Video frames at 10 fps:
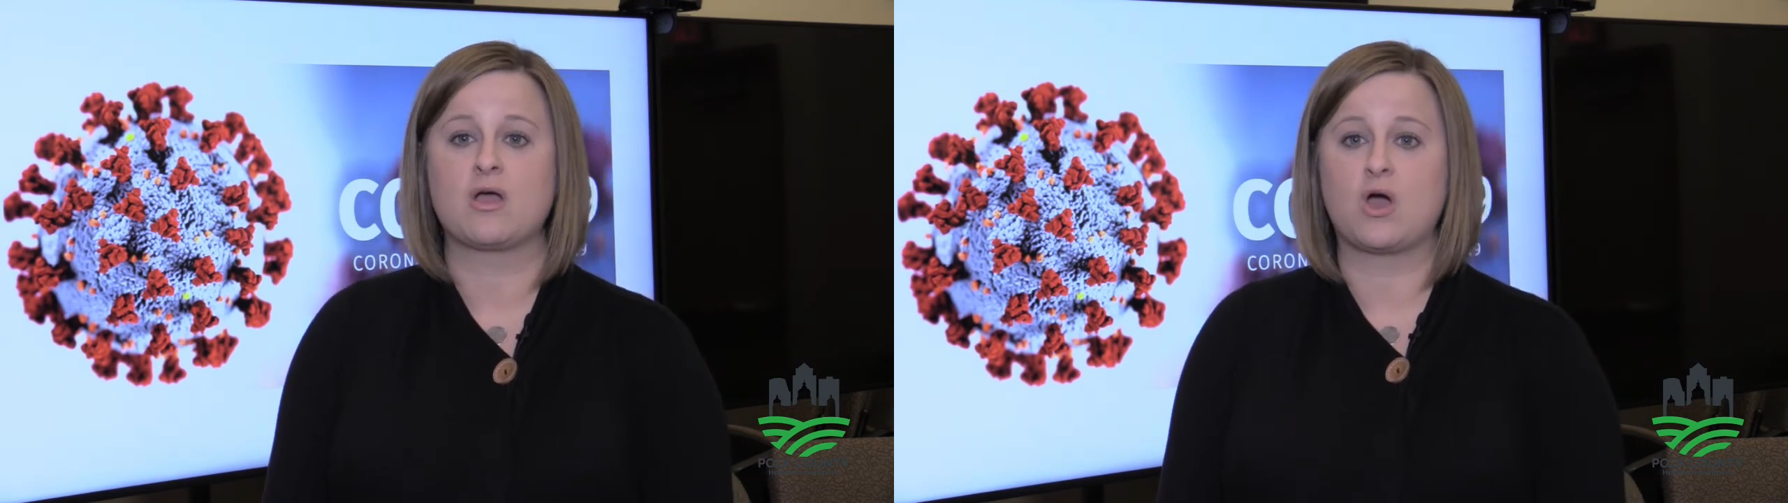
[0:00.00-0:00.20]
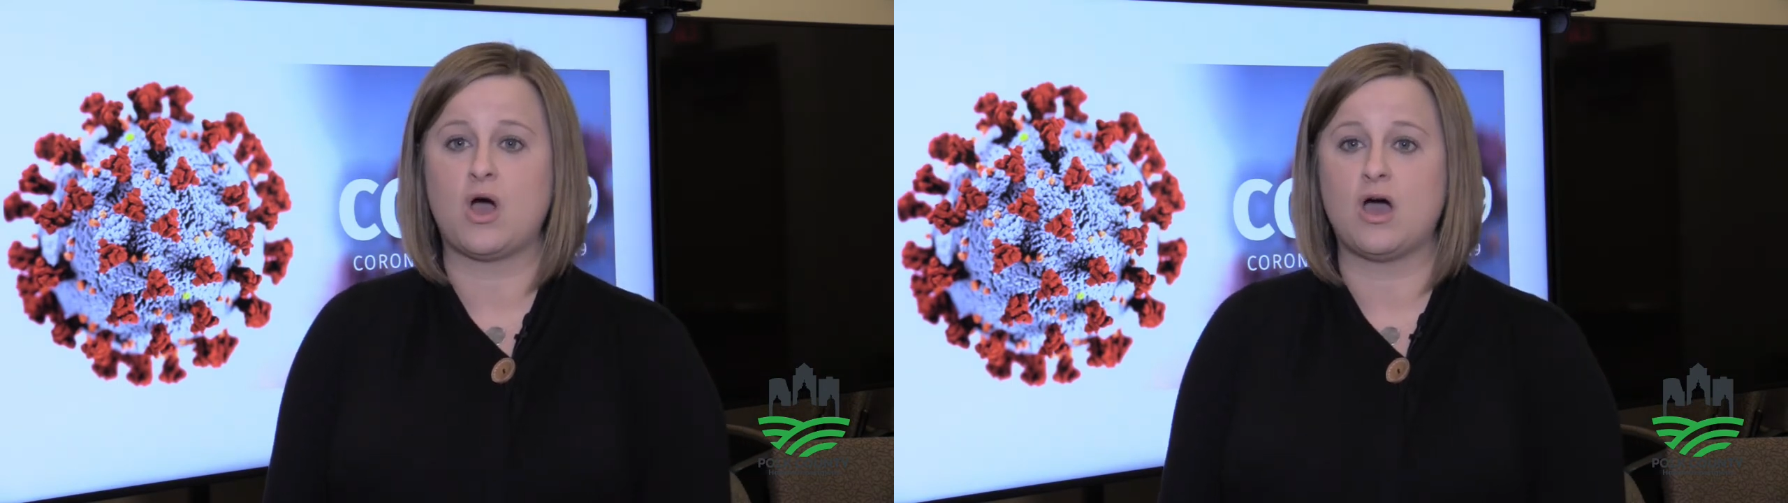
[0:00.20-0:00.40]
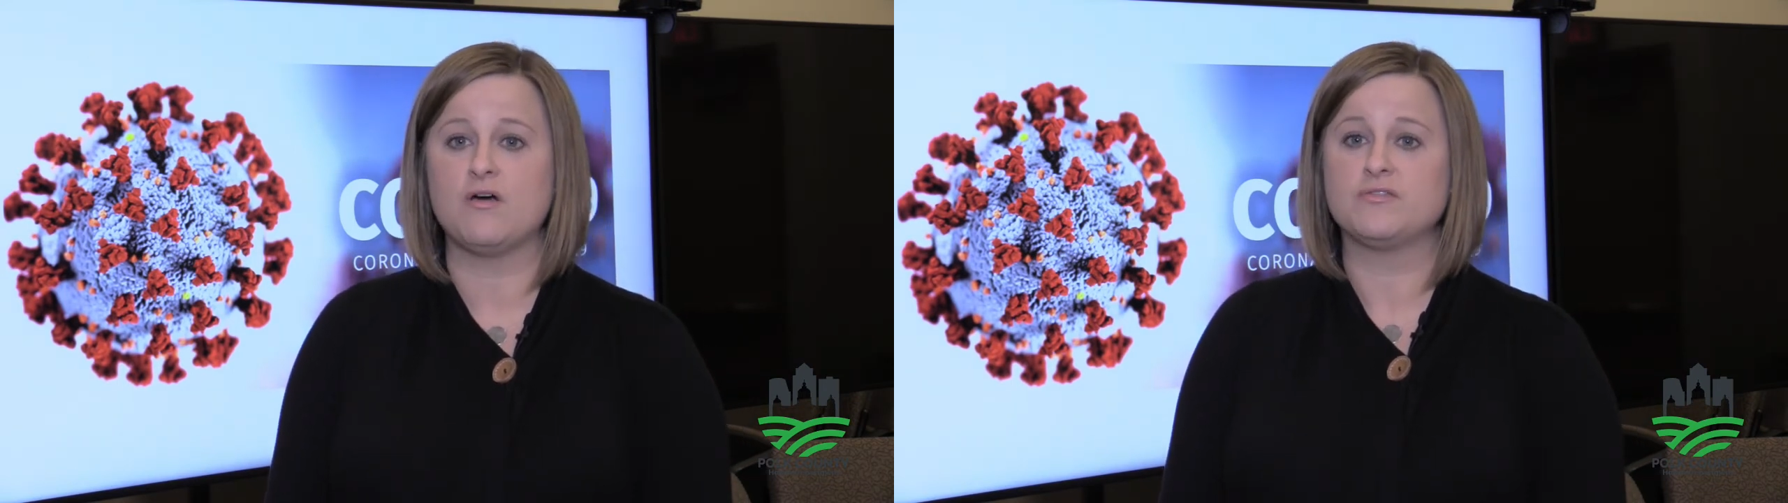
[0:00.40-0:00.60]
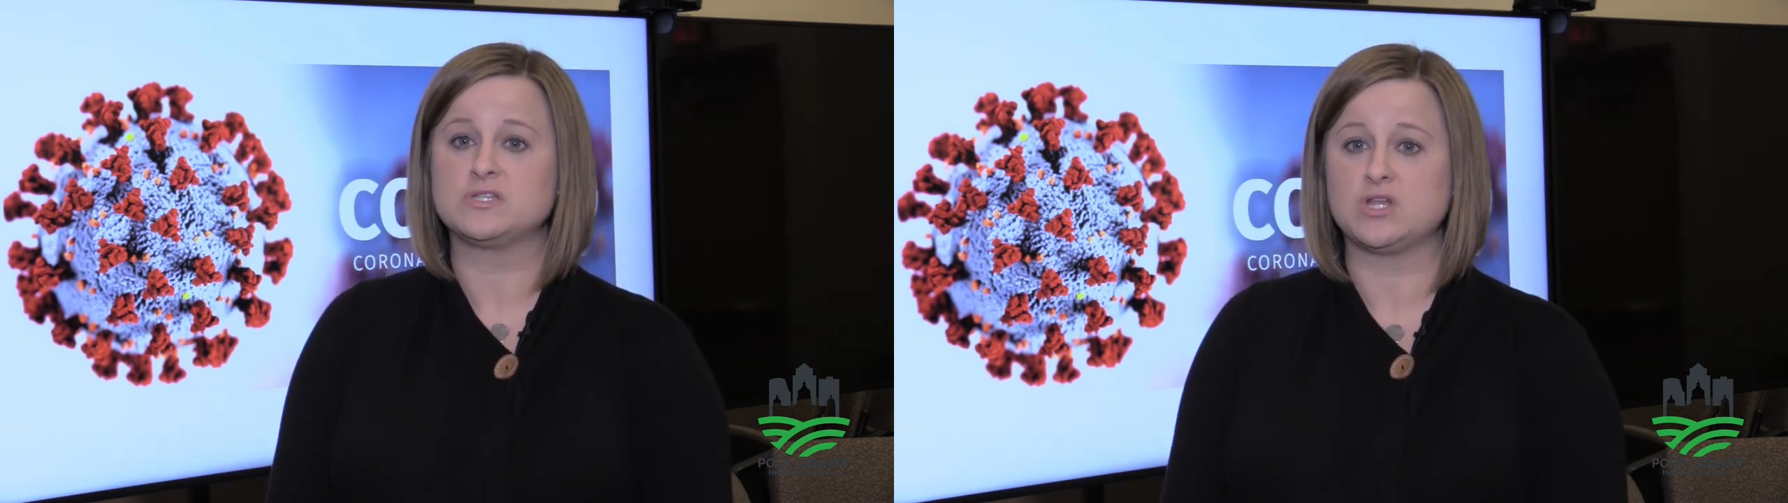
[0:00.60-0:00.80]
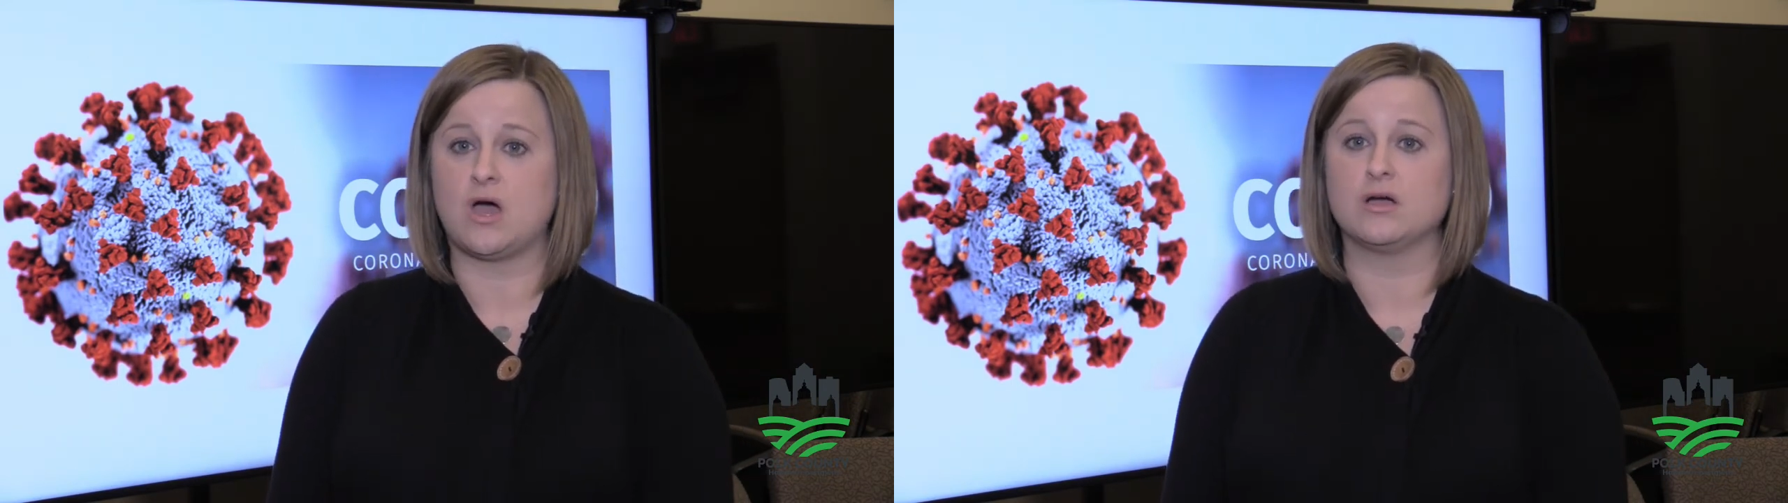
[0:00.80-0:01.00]
coughs,
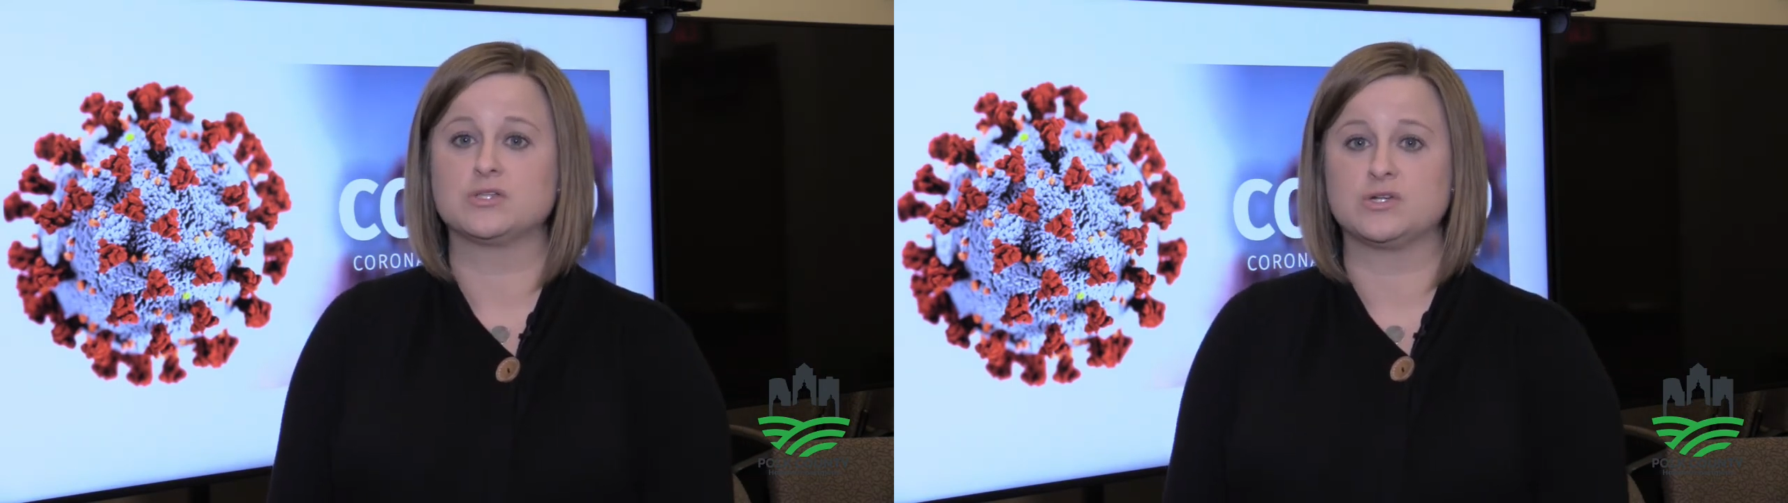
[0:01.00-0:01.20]
talks,